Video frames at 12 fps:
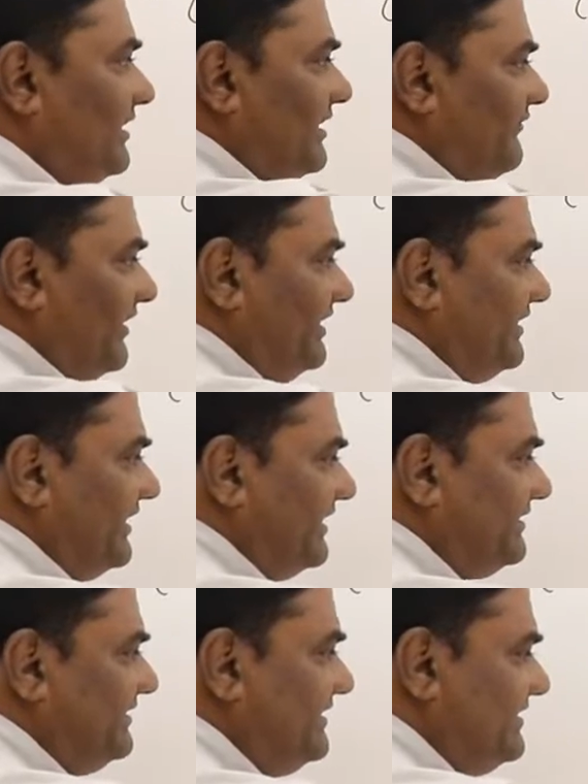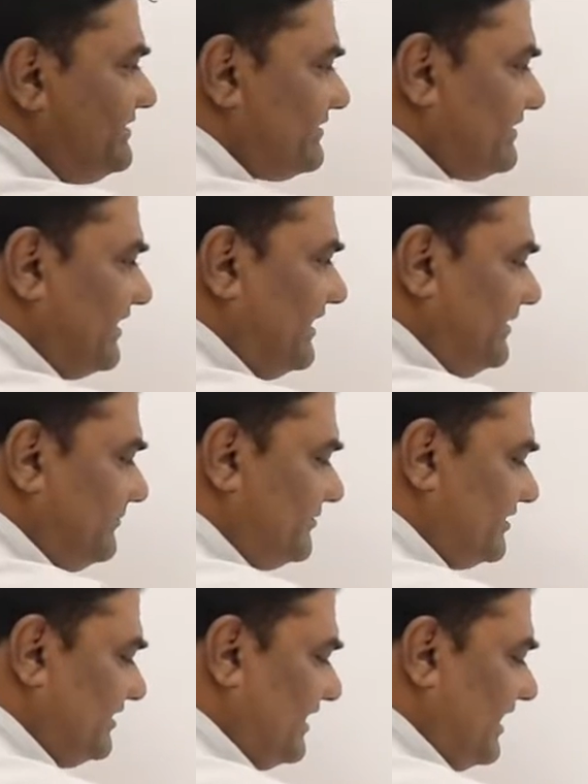If I take these
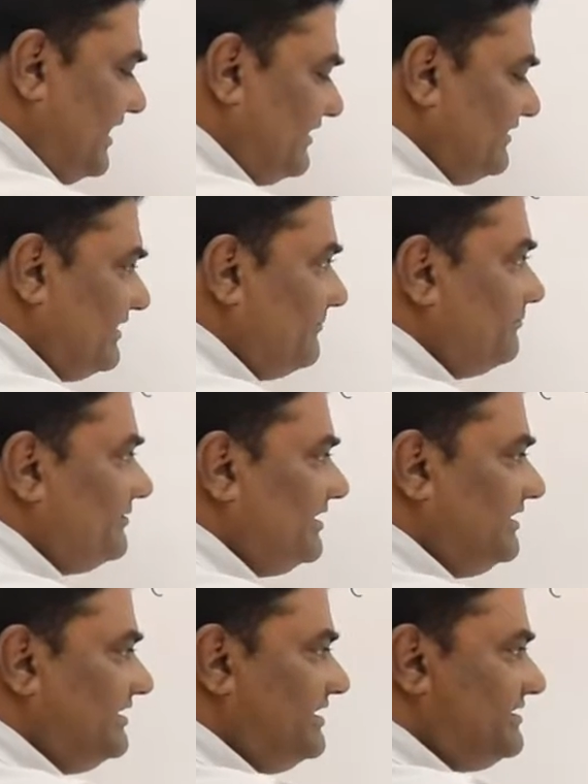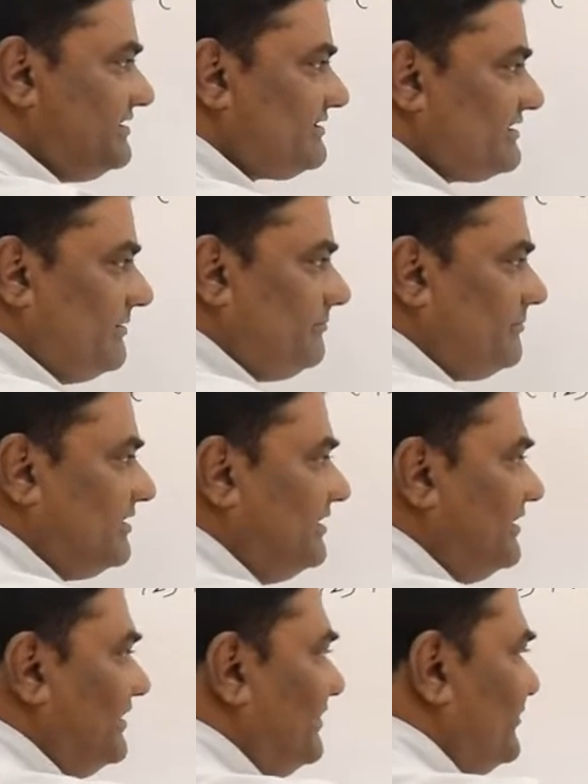times and add them in each step,
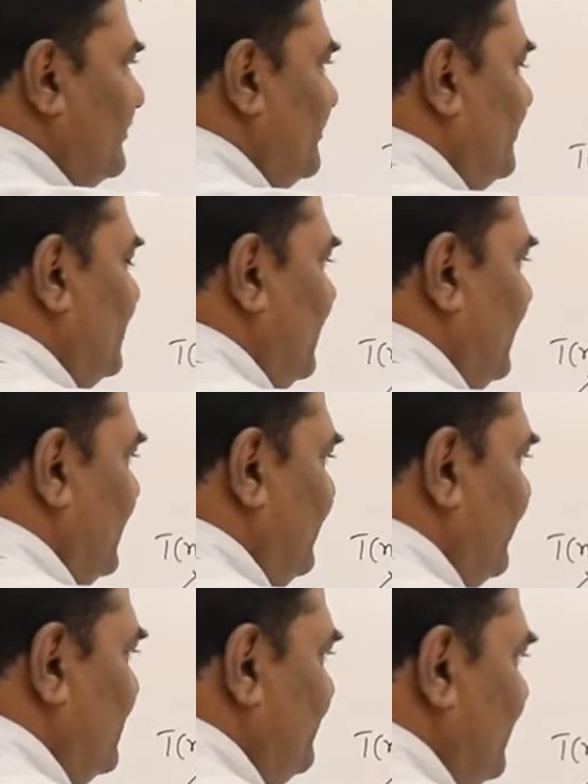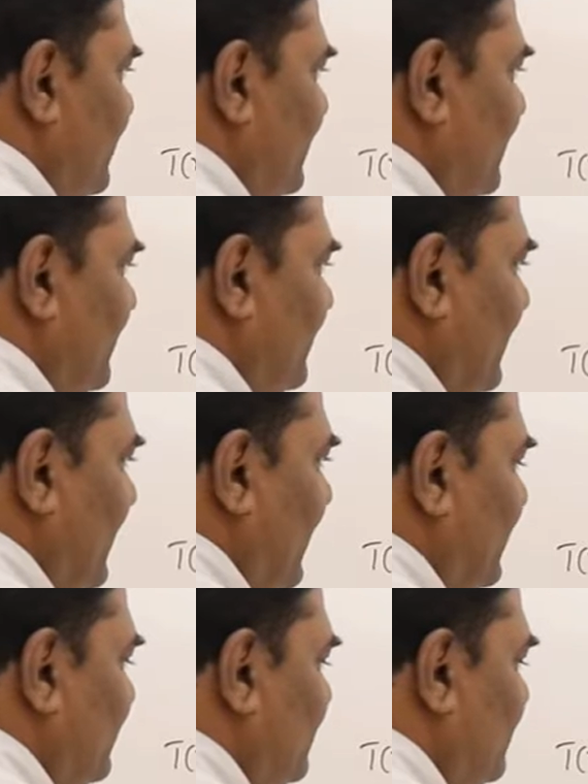so it will be
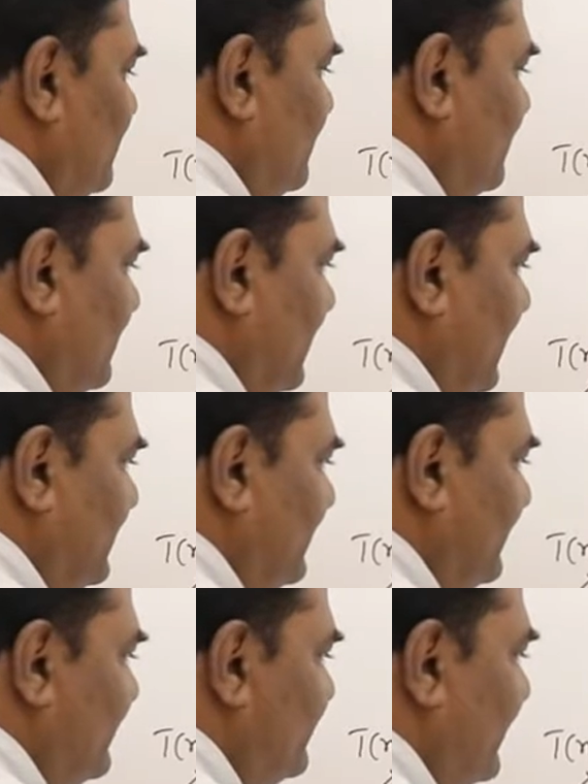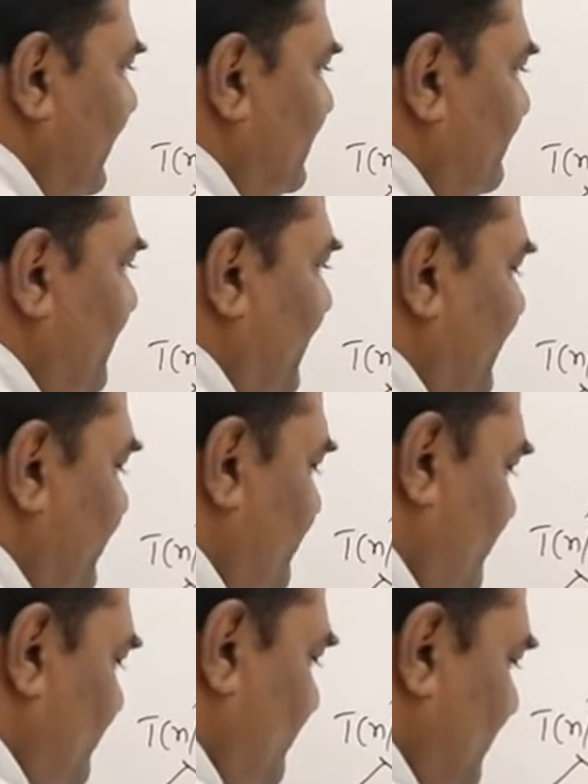n and it is n by
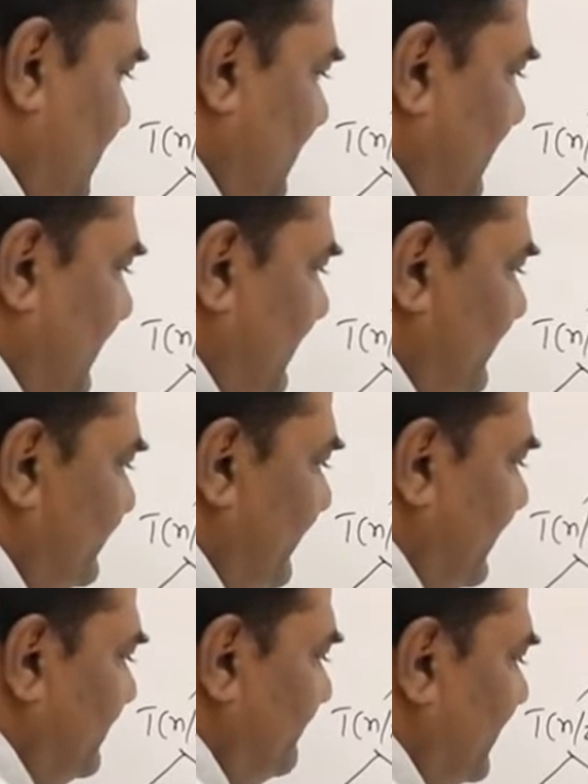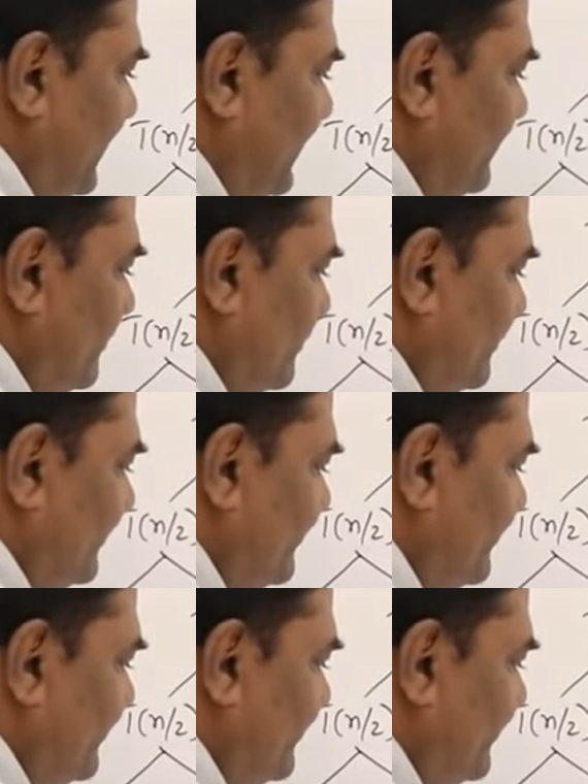2, it's n by 2